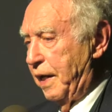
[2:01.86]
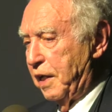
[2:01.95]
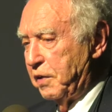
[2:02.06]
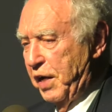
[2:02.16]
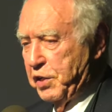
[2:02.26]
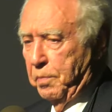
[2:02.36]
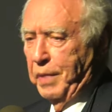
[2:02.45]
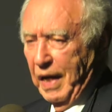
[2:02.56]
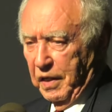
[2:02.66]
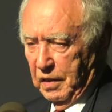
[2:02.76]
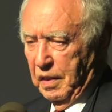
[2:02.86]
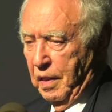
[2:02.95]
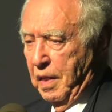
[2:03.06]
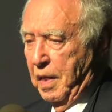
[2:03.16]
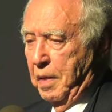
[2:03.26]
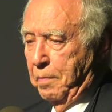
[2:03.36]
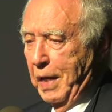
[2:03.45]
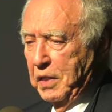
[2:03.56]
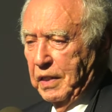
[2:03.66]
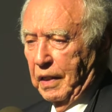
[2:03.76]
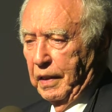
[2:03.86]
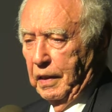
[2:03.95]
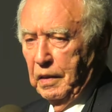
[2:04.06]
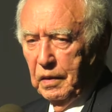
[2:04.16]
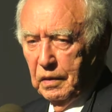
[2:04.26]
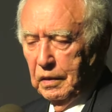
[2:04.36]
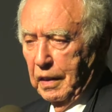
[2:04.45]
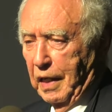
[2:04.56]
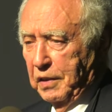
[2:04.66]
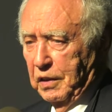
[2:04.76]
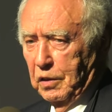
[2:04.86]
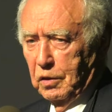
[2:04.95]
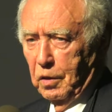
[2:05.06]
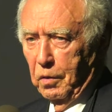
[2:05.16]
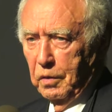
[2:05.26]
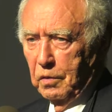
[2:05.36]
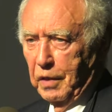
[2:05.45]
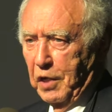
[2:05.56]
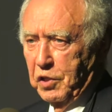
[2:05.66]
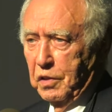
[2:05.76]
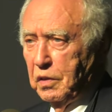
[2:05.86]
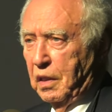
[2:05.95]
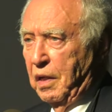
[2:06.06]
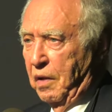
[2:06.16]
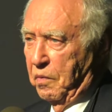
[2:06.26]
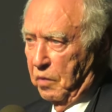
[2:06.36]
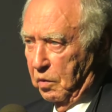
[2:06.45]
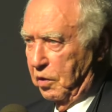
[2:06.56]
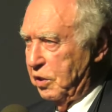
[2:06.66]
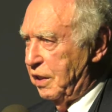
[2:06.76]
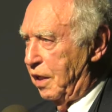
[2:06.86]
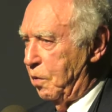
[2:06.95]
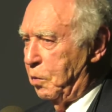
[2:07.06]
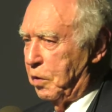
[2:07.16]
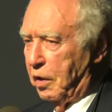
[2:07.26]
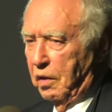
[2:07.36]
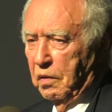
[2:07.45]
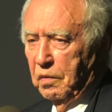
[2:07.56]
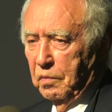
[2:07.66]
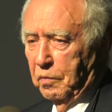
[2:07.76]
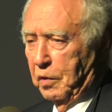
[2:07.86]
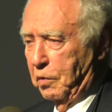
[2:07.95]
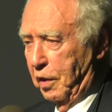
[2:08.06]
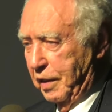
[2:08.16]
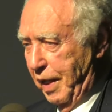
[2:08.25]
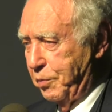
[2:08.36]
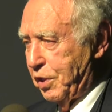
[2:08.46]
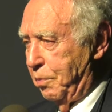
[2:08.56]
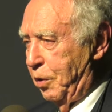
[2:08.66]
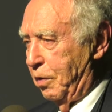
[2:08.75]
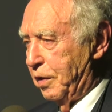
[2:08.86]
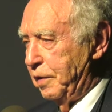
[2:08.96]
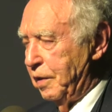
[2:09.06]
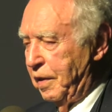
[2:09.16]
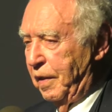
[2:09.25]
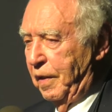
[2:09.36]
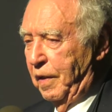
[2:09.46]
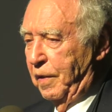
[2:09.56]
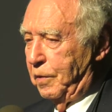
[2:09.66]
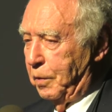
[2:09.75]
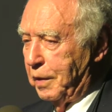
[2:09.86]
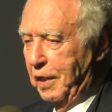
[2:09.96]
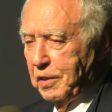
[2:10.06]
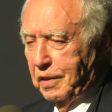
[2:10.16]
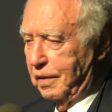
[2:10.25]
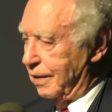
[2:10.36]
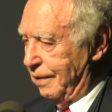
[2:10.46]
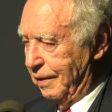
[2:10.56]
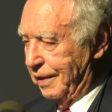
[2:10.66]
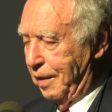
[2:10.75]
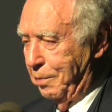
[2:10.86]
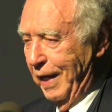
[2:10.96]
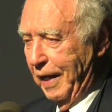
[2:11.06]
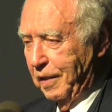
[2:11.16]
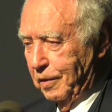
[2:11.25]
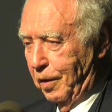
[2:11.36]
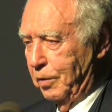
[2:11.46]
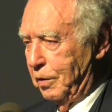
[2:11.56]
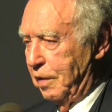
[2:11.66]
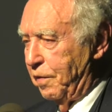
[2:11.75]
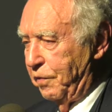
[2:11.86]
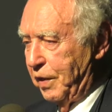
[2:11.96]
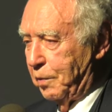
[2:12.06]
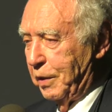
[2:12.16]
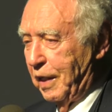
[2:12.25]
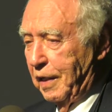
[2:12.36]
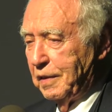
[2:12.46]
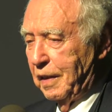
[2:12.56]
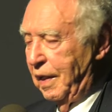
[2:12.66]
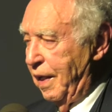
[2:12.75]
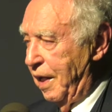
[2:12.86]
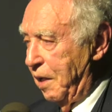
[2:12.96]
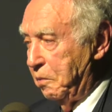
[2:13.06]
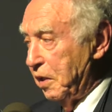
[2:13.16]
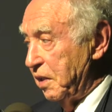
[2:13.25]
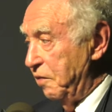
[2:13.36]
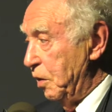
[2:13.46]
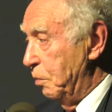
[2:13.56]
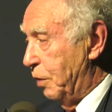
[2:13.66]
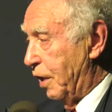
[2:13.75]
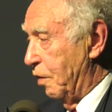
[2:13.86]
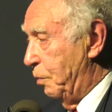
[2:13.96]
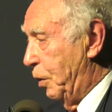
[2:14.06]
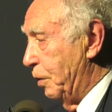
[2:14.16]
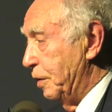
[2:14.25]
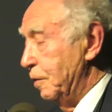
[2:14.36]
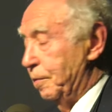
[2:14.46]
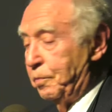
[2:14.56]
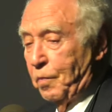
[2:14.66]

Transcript: non-aggression pact. Basically, the Nazis told the Russians, we're going to start a war, we're going to capture Poland, you guys sit back, don't interfere with us, and we'll give you part of Poland.